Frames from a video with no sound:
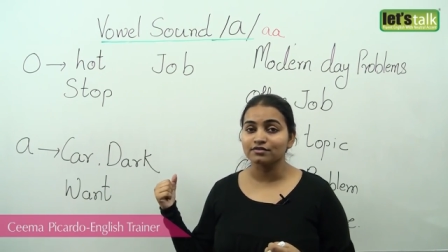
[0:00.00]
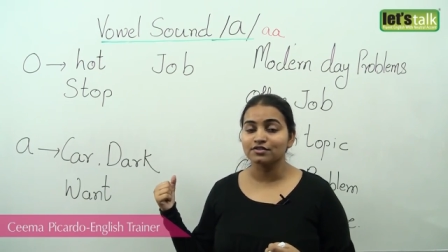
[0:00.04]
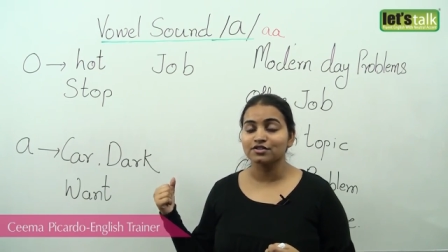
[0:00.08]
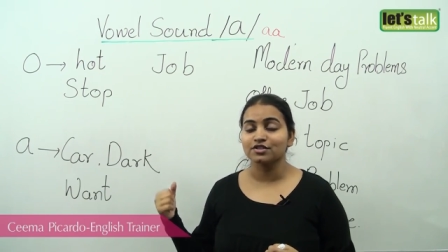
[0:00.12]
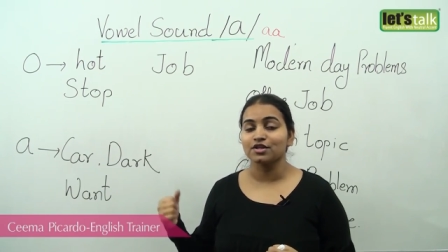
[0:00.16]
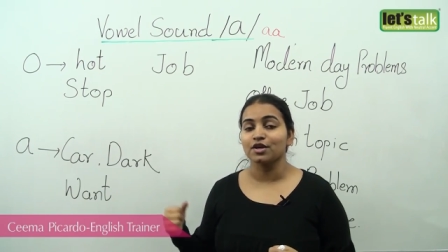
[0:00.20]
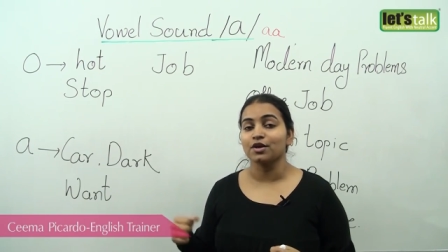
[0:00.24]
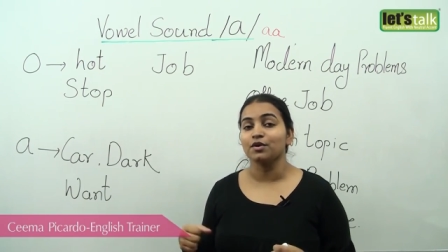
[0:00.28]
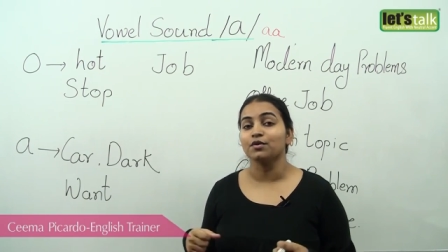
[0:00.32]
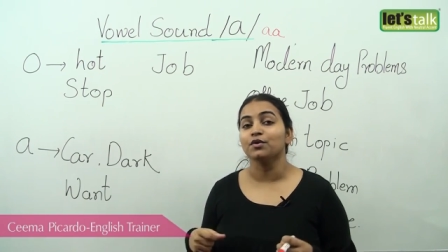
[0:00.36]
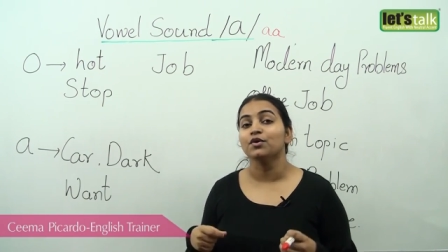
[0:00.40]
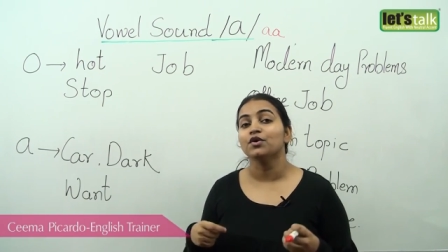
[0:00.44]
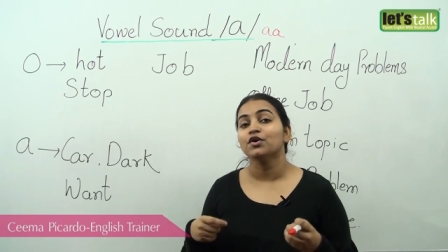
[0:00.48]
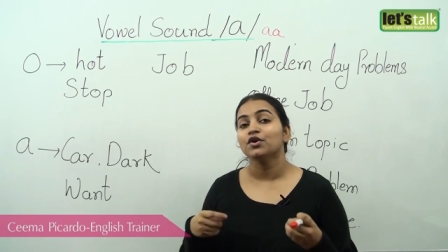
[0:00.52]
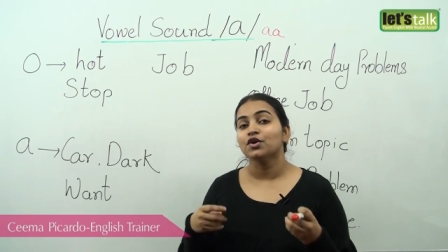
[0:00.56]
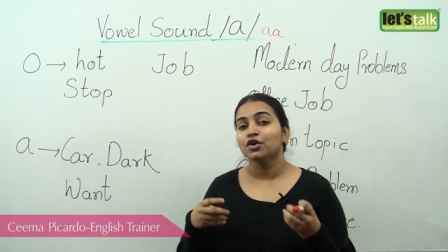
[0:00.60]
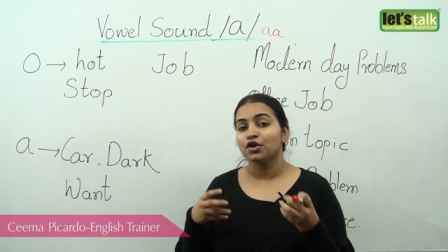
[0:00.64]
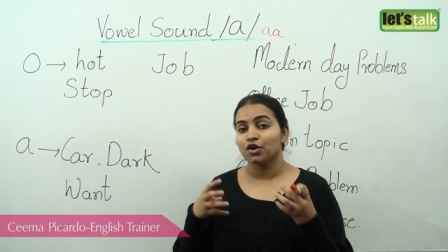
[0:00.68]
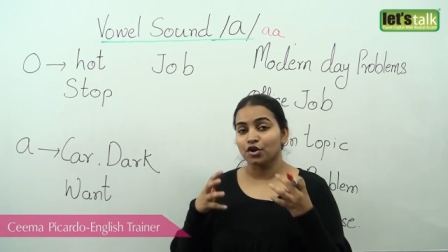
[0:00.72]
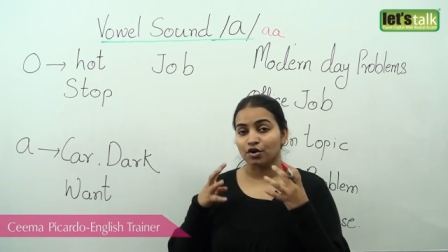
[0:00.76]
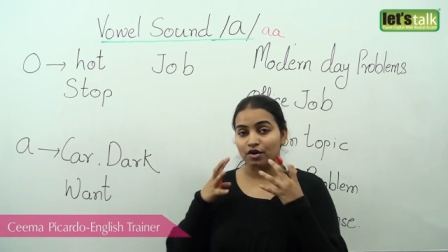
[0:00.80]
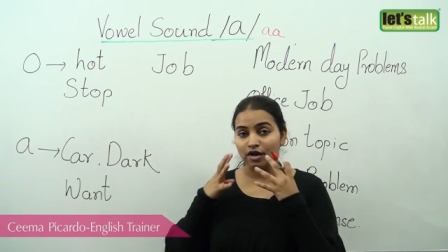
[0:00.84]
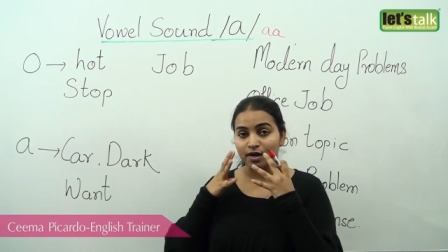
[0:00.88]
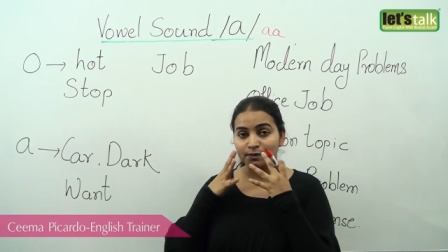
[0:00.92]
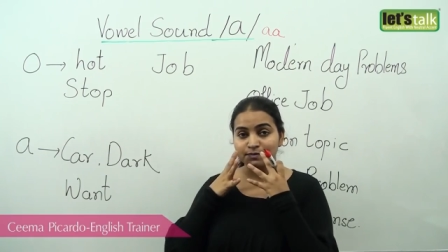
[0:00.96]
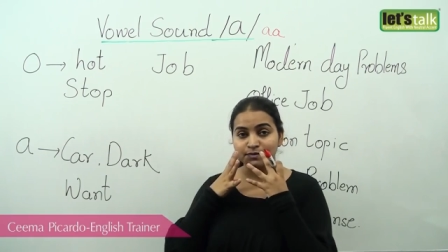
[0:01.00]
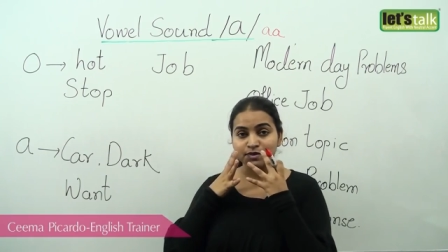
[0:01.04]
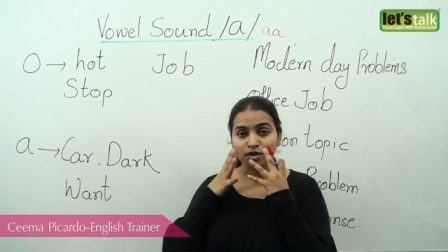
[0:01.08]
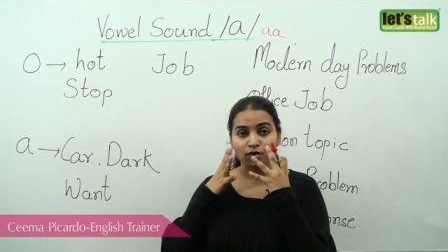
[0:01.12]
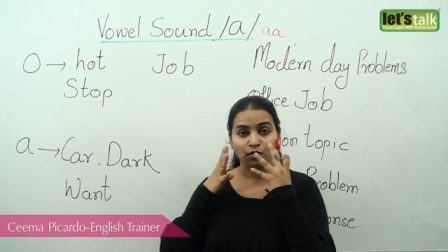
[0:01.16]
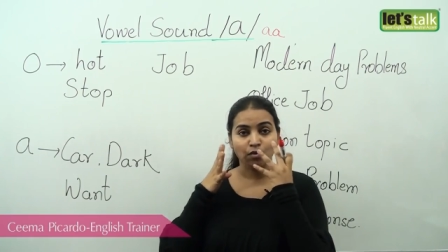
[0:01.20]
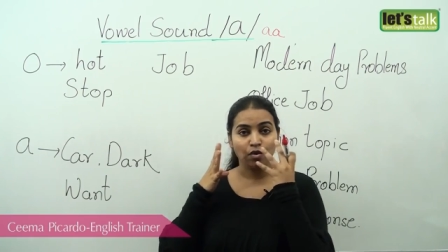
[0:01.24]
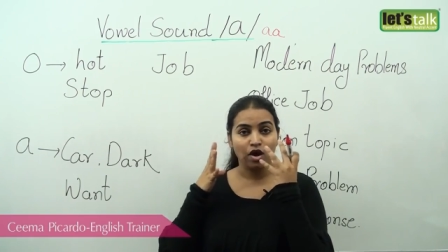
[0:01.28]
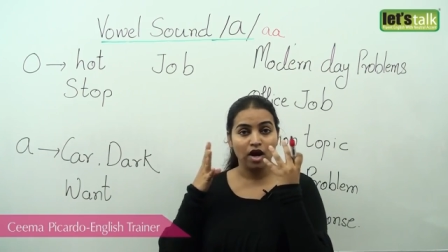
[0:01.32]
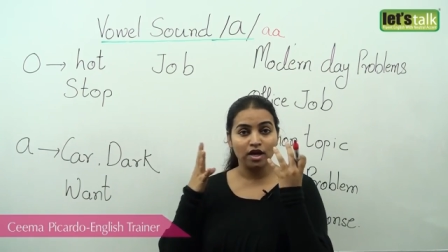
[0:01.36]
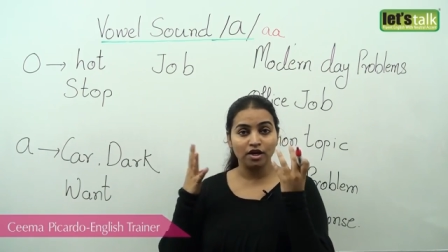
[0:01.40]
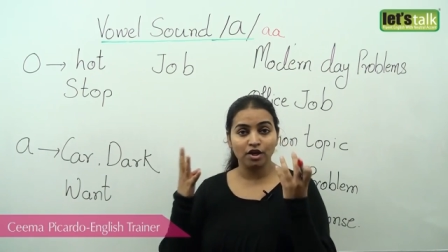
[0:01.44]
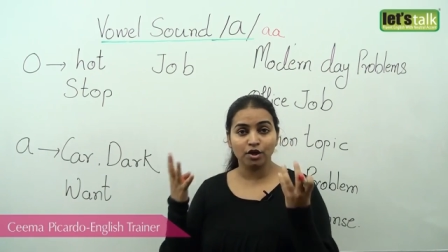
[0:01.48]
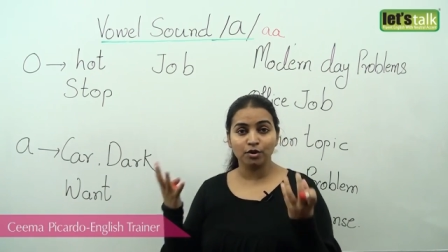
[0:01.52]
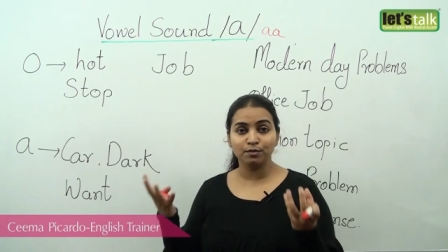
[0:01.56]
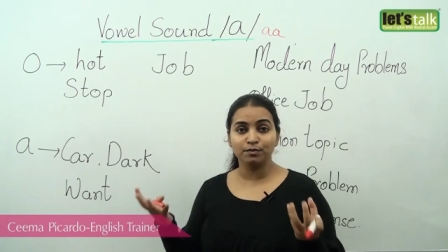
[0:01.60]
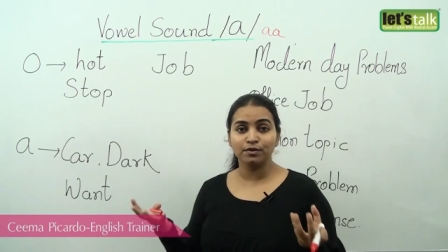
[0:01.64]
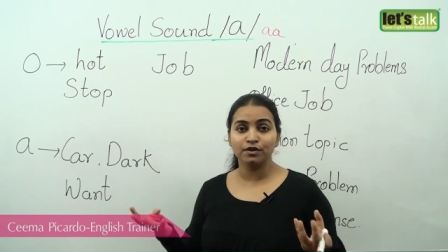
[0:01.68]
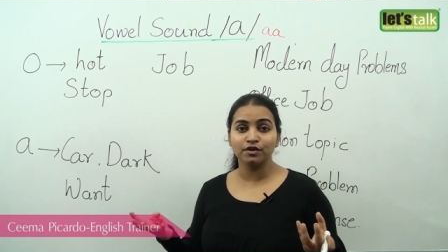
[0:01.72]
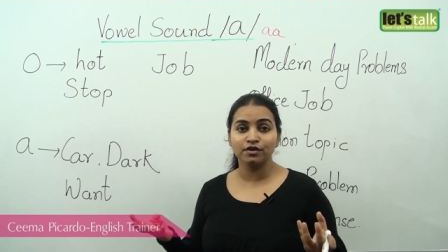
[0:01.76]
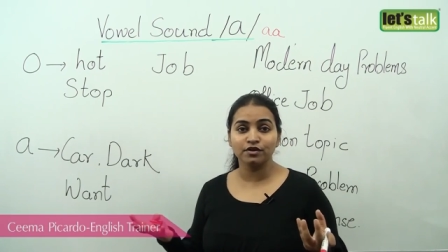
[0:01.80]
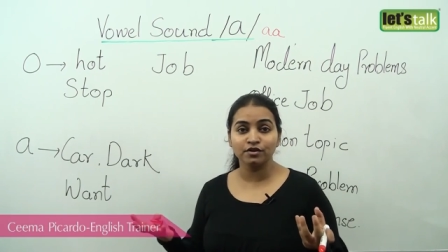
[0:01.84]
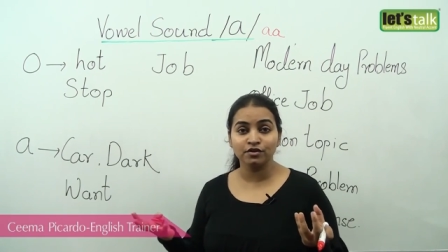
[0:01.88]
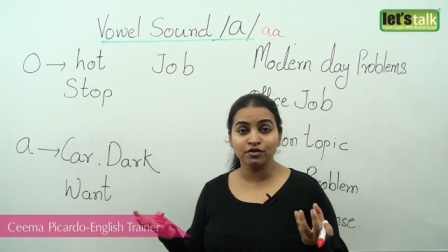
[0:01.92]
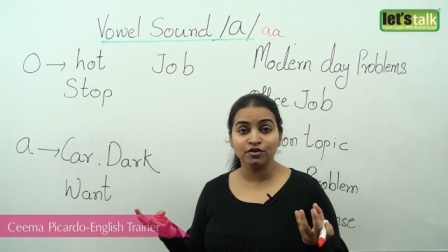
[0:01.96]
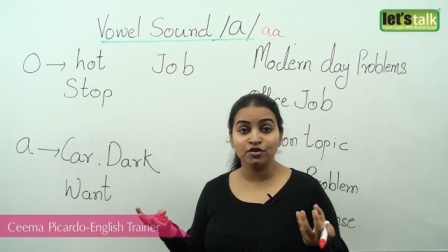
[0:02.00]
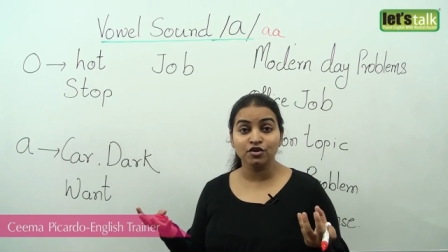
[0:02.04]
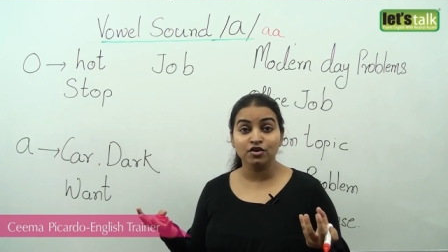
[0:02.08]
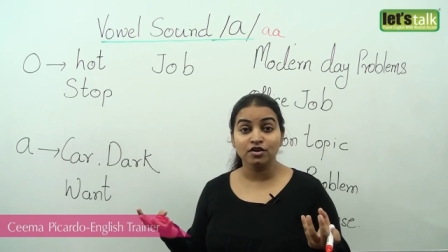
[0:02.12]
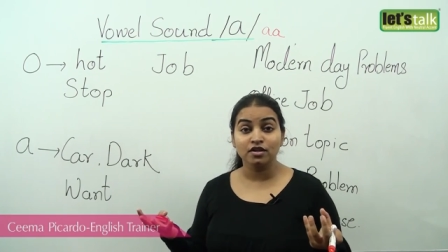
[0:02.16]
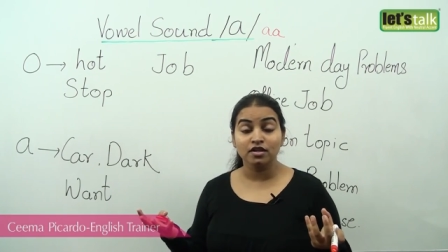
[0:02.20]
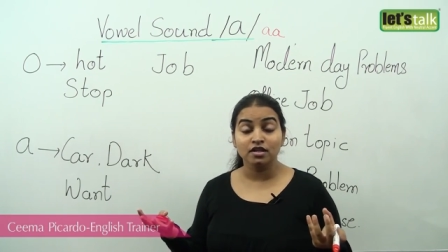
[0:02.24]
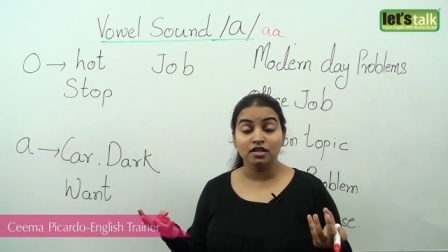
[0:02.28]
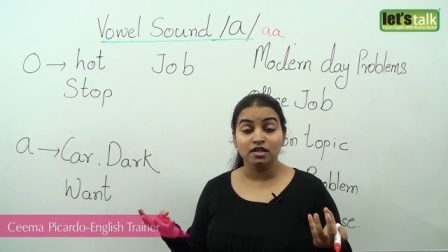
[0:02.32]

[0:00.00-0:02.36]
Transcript: So your lips are wide open.